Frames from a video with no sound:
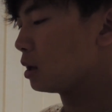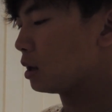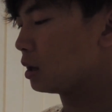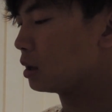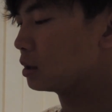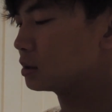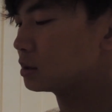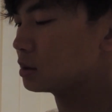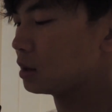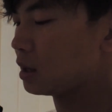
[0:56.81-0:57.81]
and
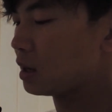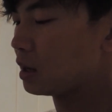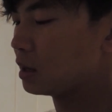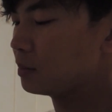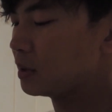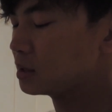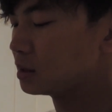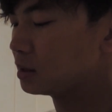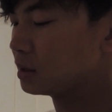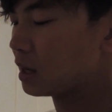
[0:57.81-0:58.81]
I
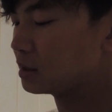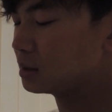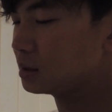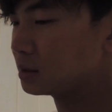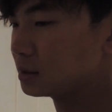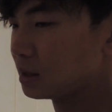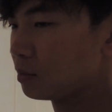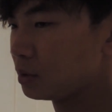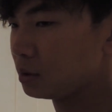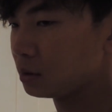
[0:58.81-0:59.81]
basically had to
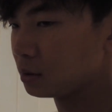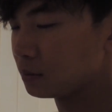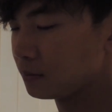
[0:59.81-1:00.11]
disassemble